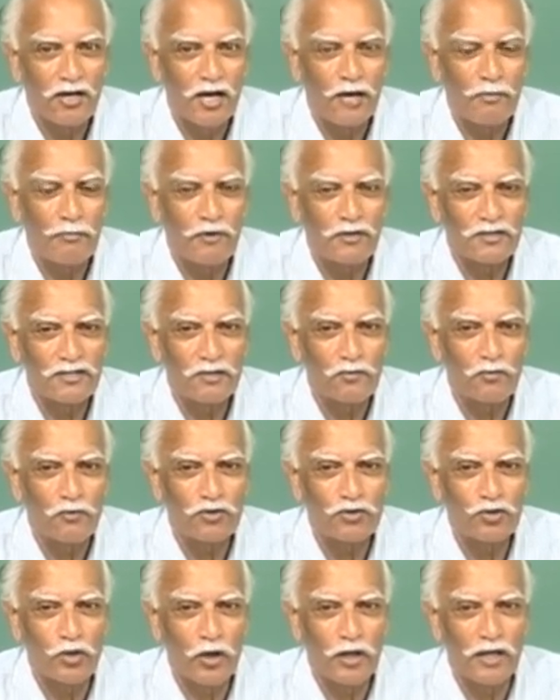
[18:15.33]
a person
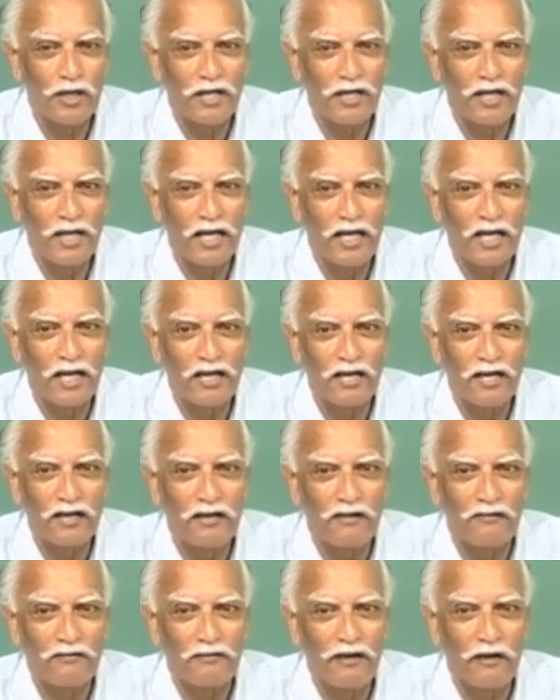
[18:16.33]
would join a
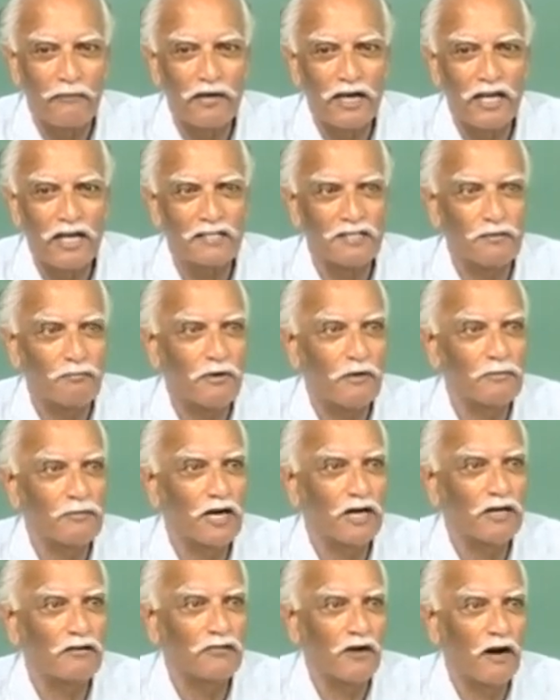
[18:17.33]
family as a
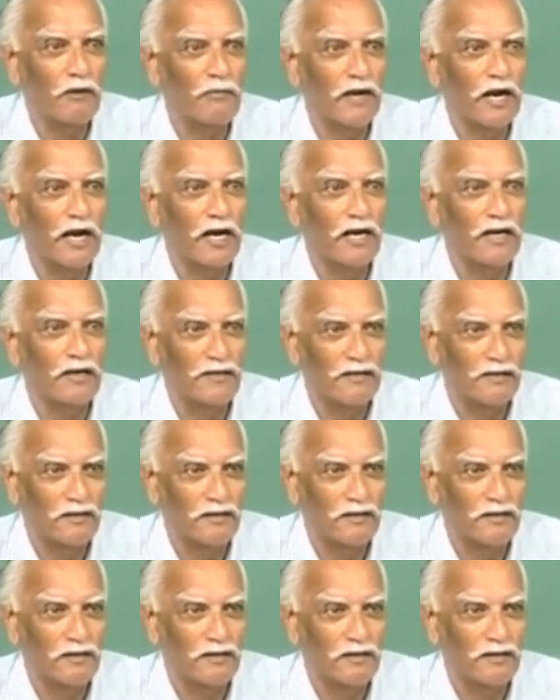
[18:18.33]
permanent farm hand